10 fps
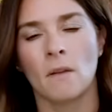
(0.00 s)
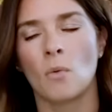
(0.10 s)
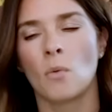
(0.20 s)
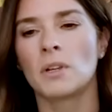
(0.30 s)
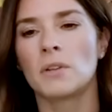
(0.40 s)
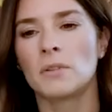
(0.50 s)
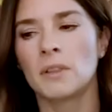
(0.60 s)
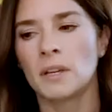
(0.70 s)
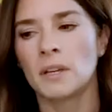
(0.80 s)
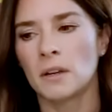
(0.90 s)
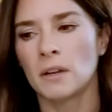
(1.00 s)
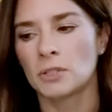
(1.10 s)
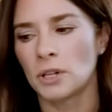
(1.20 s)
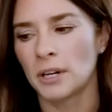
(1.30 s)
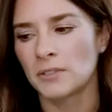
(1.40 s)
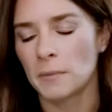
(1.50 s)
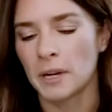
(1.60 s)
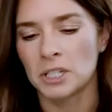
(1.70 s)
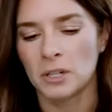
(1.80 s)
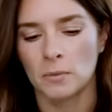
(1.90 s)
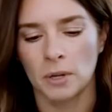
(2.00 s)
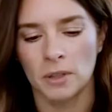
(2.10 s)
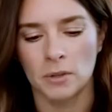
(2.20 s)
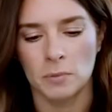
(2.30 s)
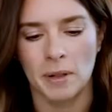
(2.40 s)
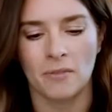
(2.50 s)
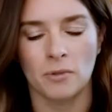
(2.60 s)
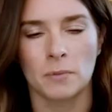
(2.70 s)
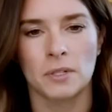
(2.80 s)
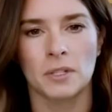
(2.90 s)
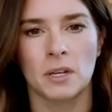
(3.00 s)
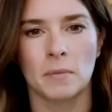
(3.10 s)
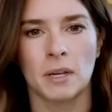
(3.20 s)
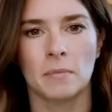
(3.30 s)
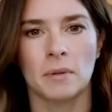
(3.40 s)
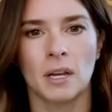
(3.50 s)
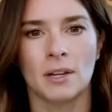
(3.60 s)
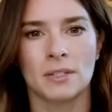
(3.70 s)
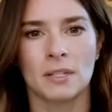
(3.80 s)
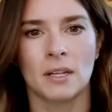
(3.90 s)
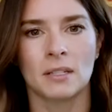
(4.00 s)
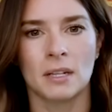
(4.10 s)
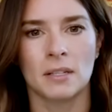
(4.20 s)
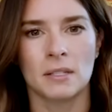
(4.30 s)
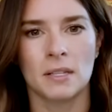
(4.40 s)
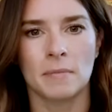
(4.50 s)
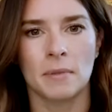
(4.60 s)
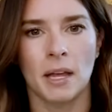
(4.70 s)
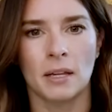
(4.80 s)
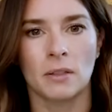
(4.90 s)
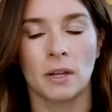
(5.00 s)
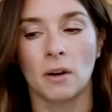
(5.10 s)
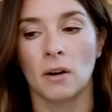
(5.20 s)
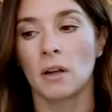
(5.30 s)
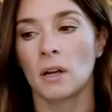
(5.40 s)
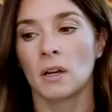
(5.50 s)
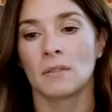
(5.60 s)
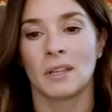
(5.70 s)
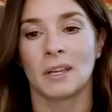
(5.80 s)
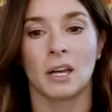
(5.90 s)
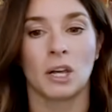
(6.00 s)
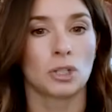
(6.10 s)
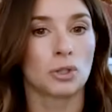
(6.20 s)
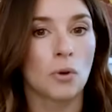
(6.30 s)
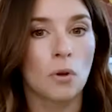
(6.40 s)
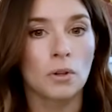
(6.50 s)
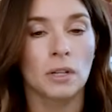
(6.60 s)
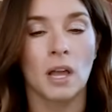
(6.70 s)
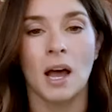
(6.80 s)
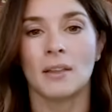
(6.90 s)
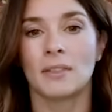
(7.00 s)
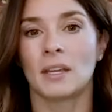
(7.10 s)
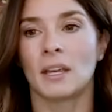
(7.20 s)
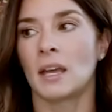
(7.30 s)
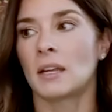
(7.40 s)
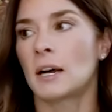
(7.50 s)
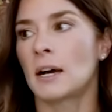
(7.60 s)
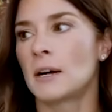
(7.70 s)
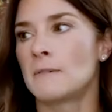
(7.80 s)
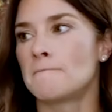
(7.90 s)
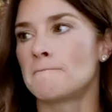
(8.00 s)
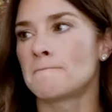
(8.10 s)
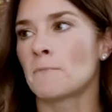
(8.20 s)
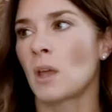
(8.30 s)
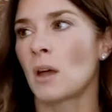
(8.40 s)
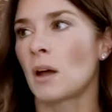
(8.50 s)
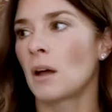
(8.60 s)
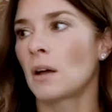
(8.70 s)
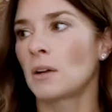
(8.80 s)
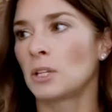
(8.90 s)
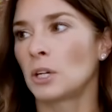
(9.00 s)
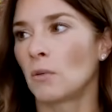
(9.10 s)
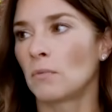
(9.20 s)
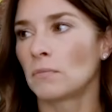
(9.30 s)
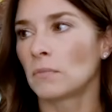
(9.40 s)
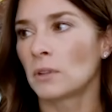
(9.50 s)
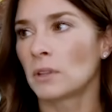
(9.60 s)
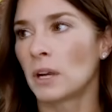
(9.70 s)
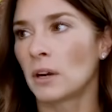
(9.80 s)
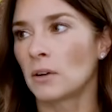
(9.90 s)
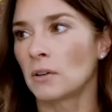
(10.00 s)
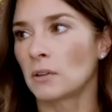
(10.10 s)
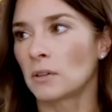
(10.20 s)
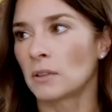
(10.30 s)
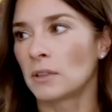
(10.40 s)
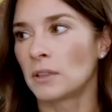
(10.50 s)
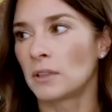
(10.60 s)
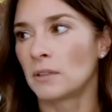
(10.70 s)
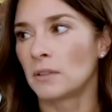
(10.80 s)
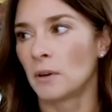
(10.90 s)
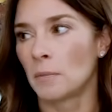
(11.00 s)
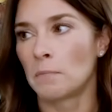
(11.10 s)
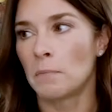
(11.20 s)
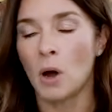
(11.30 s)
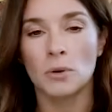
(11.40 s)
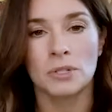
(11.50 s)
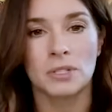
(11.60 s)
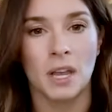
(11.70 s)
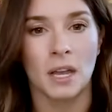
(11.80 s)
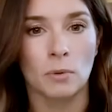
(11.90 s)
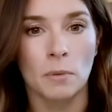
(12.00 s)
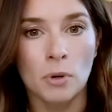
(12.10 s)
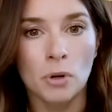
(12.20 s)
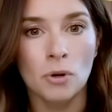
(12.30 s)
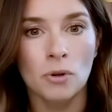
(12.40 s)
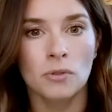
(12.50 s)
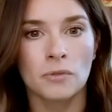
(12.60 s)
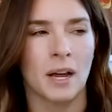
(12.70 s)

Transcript: What do you think the transformation with those platforms is going to be? Because it does seem like they're they get controlled a lot. They get um, uh, you know, their the posts get removed.